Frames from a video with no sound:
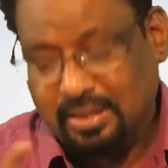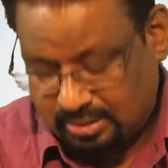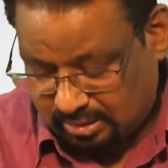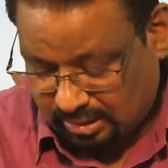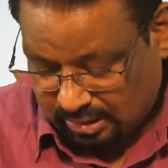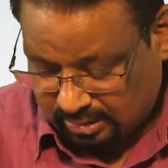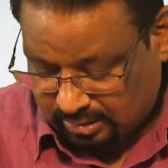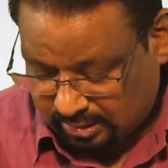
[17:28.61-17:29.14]

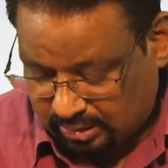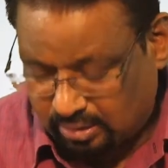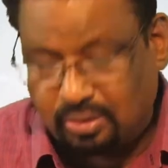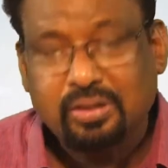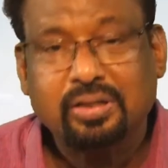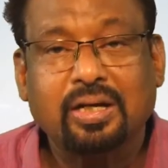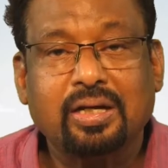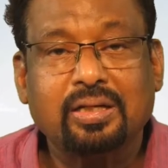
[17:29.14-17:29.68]
They agreed
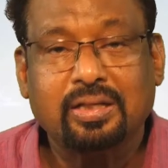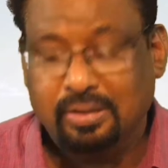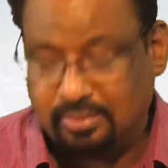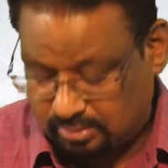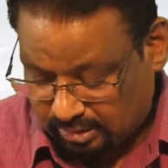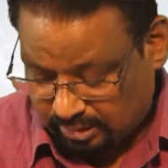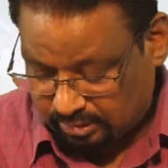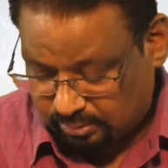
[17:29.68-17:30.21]
on that. They
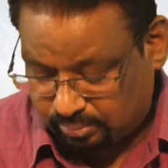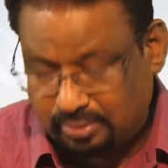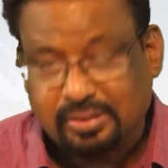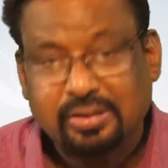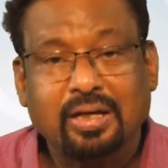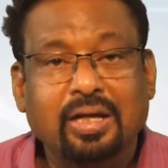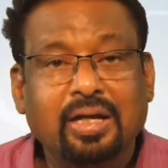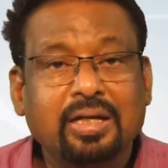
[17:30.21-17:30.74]
tried to make
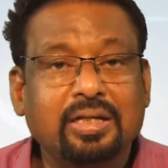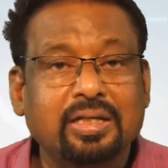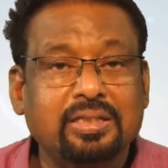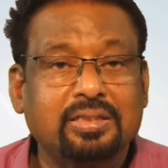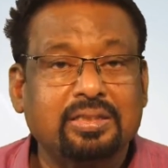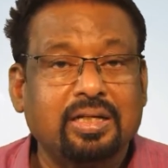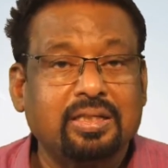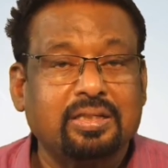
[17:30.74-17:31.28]
the
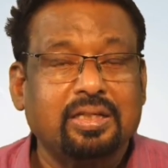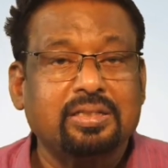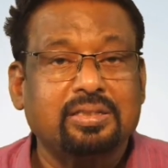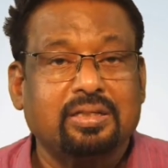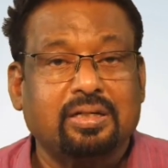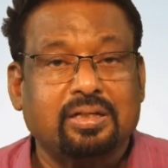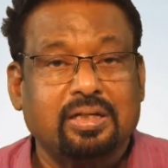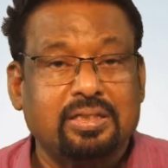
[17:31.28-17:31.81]
necessary things
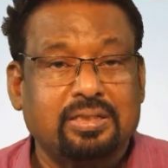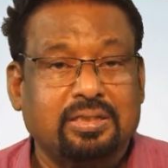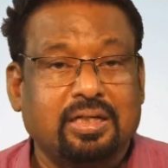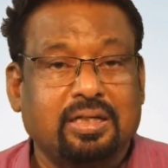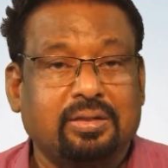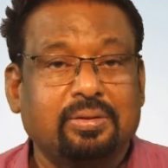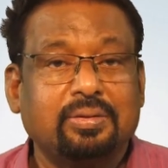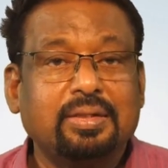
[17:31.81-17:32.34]
are
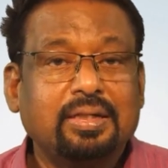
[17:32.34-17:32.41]
concerned.